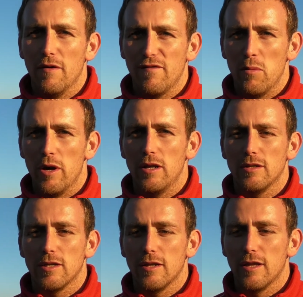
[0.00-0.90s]
from
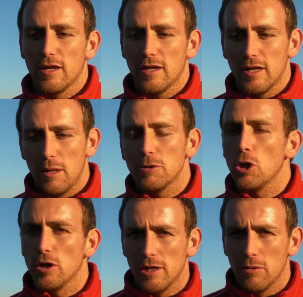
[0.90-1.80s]
Wales and the club
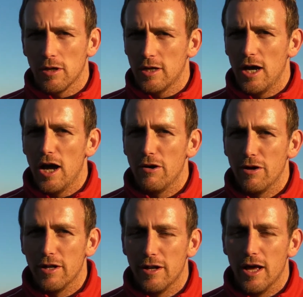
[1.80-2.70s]
sorted out with the car
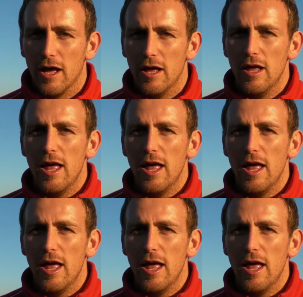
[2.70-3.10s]
and uh,